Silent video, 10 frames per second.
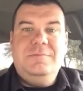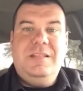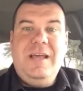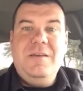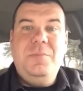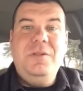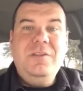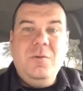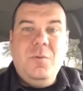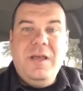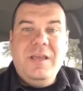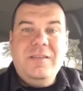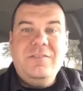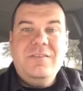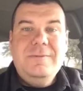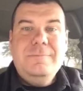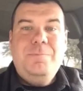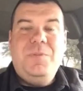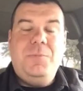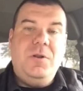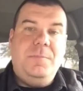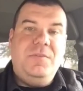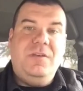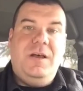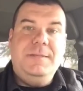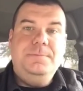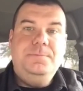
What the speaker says: liability ways to put up the sign.